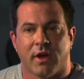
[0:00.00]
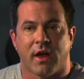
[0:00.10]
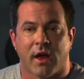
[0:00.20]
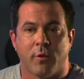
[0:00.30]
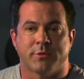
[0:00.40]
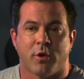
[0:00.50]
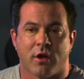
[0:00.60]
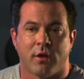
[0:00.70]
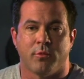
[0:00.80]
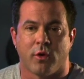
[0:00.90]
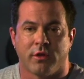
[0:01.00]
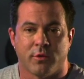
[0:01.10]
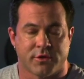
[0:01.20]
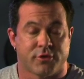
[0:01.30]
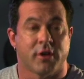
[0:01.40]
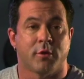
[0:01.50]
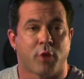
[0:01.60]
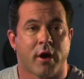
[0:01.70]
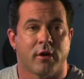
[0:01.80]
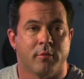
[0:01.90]
I, I, was brought on board. There was a trainer
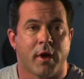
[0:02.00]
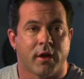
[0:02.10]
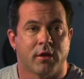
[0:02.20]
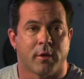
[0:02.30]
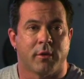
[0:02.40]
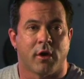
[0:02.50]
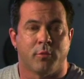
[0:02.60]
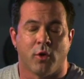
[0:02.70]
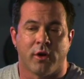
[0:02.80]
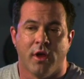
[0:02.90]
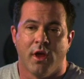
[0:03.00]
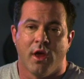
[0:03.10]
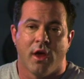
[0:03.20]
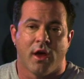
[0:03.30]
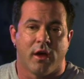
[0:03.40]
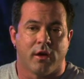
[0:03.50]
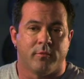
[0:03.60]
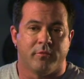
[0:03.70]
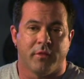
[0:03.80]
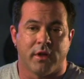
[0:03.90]
prior to my coming on board,
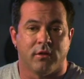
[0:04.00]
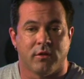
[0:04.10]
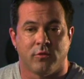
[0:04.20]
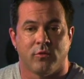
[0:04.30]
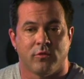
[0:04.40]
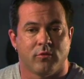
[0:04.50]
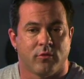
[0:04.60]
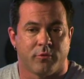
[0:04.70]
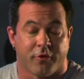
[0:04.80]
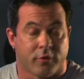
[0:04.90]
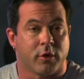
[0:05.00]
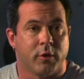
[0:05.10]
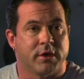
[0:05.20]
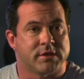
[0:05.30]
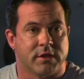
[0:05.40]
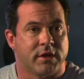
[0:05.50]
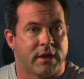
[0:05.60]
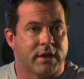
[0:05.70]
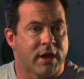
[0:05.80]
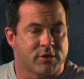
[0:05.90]
um, and it, for three weeks, and
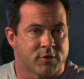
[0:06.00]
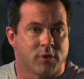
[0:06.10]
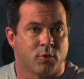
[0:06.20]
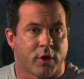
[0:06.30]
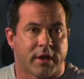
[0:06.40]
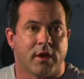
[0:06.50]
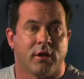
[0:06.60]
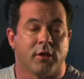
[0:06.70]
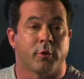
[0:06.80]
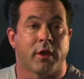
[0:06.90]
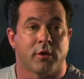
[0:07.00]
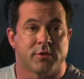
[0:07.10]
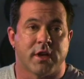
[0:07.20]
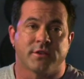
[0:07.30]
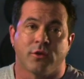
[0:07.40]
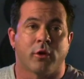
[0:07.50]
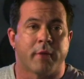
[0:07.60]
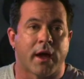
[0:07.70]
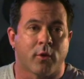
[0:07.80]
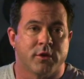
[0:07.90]
it, it, just wasn't working out. Hilary, I think, was actually going
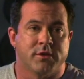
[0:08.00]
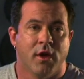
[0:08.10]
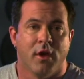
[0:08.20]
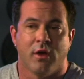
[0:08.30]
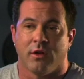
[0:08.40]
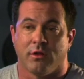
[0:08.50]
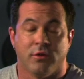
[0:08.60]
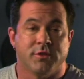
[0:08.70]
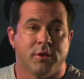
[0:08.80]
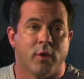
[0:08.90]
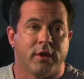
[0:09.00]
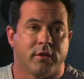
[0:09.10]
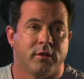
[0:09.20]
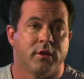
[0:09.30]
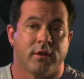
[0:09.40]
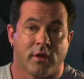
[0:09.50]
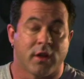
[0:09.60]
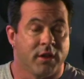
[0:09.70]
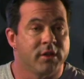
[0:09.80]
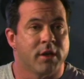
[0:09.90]
backwards and losing weight. And then uh,
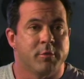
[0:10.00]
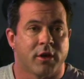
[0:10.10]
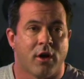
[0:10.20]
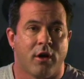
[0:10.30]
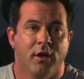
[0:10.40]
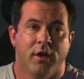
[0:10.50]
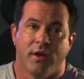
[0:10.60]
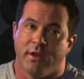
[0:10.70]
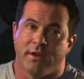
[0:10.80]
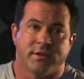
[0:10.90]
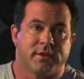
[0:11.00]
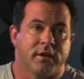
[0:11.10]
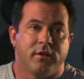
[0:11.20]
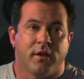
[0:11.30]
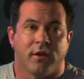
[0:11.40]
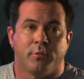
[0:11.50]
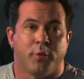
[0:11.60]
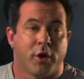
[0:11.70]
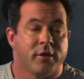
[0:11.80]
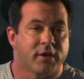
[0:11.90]
Clint gave me a call and said, uh,
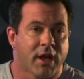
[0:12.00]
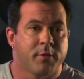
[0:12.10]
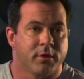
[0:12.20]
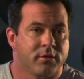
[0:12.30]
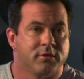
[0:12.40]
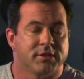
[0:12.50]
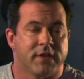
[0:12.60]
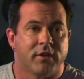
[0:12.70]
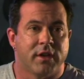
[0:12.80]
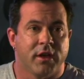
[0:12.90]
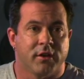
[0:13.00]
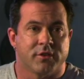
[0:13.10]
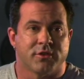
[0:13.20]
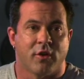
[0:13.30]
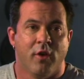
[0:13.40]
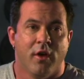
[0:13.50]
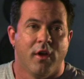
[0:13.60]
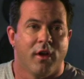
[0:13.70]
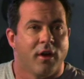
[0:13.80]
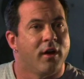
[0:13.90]
"Put on your cape and save the day here." So
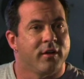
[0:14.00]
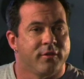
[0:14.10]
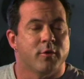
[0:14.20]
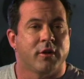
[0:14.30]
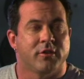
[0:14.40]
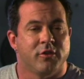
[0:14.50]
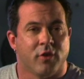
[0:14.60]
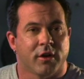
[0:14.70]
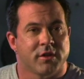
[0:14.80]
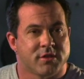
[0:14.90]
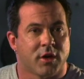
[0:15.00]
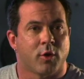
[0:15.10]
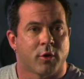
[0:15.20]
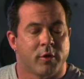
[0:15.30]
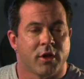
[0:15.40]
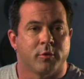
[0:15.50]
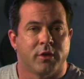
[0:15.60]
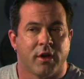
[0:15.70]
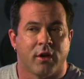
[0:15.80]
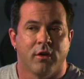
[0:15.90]
uh, I flew out to New York and started working with Hilary
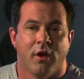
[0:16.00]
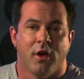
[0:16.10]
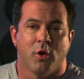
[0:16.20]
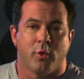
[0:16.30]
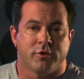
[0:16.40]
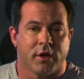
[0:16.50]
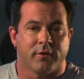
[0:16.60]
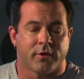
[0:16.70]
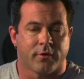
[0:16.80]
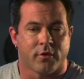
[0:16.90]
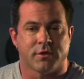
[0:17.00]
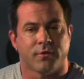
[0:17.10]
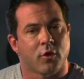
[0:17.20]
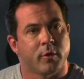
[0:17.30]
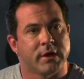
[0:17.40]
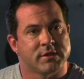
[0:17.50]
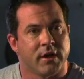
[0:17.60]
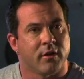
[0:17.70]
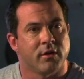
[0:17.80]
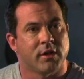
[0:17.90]
there. We trained for the first four weeks
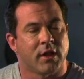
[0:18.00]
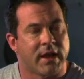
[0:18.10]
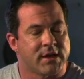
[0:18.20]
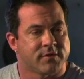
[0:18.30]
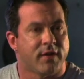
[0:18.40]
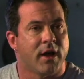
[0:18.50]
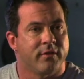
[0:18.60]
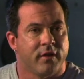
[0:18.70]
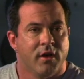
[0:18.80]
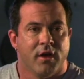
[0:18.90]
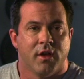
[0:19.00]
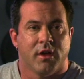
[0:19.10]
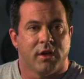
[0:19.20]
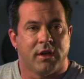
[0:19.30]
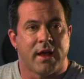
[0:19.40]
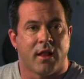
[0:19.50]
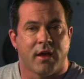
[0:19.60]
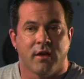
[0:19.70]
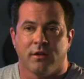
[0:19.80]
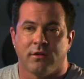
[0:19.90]
there, and then the last five in
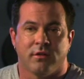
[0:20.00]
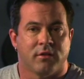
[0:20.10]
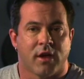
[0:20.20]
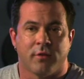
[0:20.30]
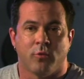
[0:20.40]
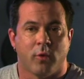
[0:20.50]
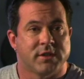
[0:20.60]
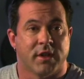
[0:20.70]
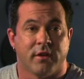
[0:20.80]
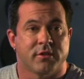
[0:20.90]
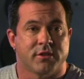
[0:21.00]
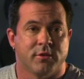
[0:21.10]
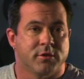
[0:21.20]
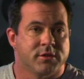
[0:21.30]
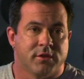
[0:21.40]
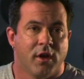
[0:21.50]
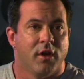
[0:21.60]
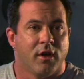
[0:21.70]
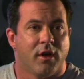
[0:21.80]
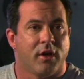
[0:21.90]
LA. And nine weeks later, she was
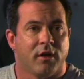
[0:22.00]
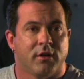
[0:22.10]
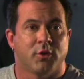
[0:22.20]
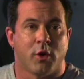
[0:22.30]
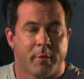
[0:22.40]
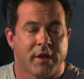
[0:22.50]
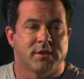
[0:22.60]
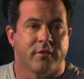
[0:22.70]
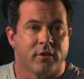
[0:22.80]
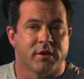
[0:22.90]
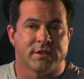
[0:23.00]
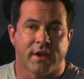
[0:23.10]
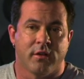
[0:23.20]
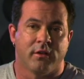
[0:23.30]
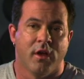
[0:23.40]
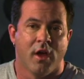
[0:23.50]
uh, 20 pounds heavier on a scale, and